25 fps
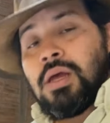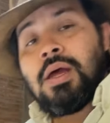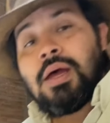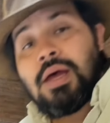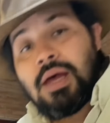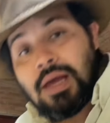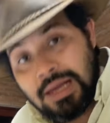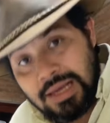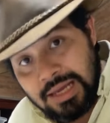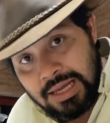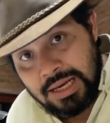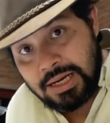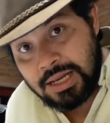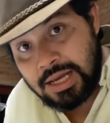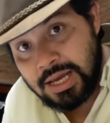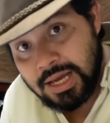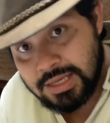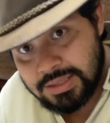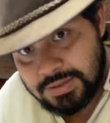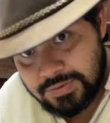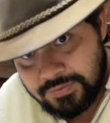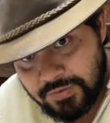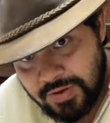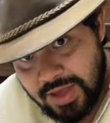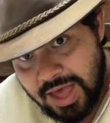Again,
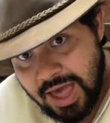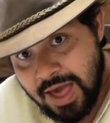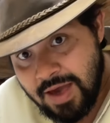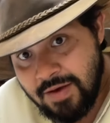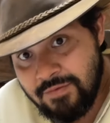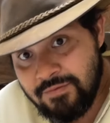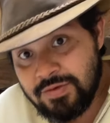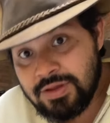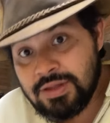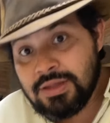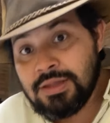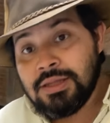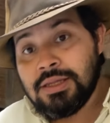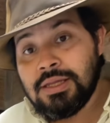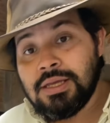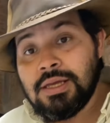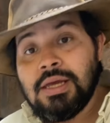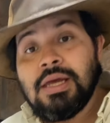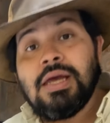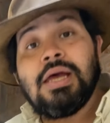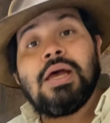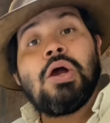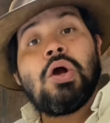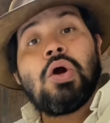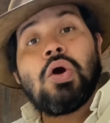guys, if you haven't
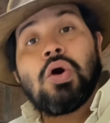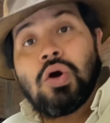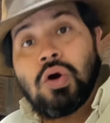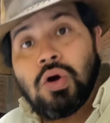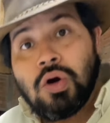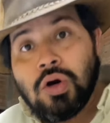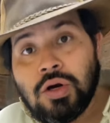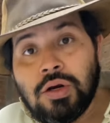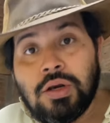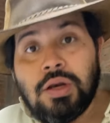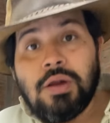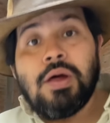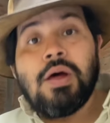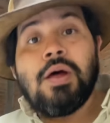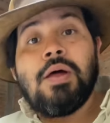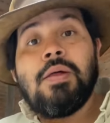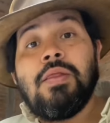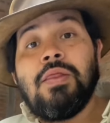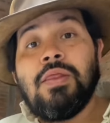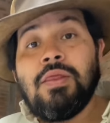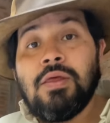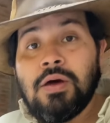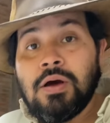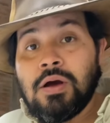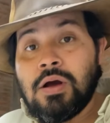heard
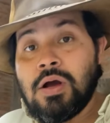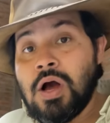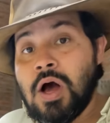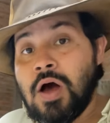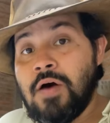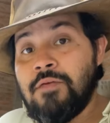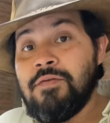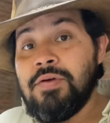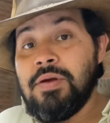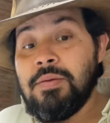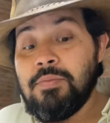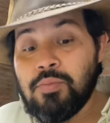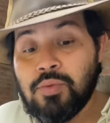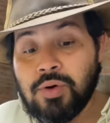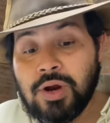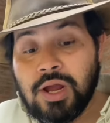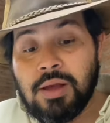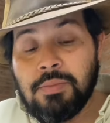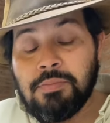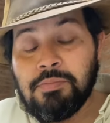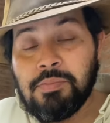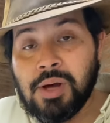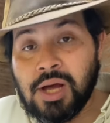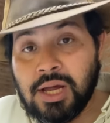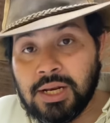the Coffee
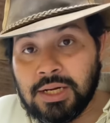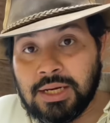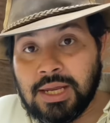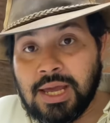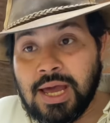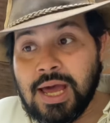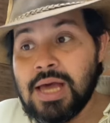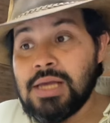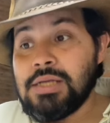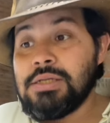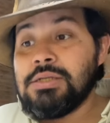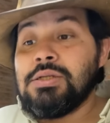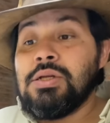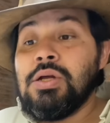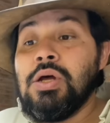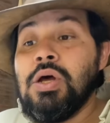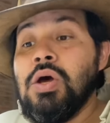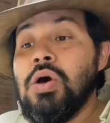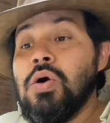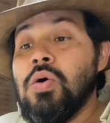Break podcast,